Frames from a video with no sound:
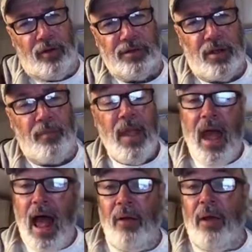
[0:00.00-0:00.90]
So
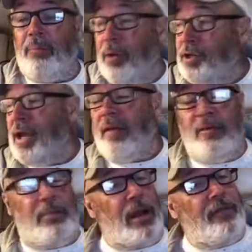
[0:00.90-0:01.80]
anyway, appreciate
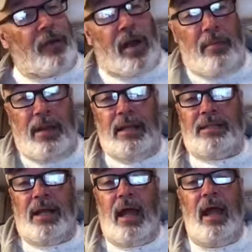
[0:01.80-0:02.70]
everybody for coming in
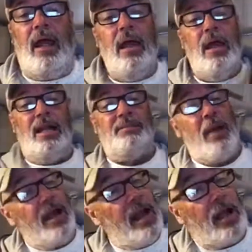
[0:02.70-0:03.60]
today. It's
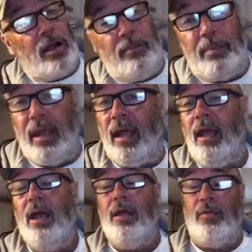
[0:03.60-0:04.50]
probably not going to be
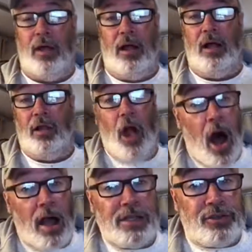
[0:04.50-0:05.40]
a
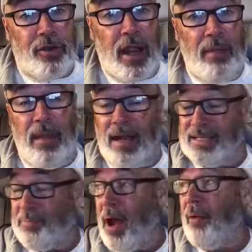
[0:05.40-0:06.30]
long stream, and it's
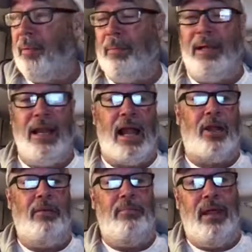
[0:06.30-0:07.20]
probably not
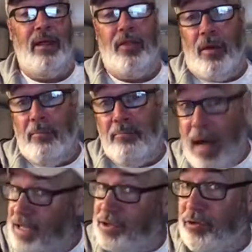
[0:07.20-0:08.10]
going to be the
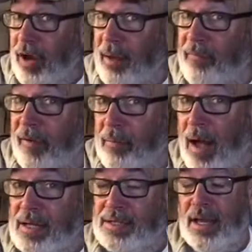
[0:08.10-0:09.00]
best stream from
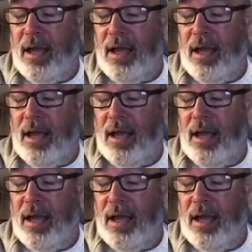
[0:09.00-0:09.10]
us.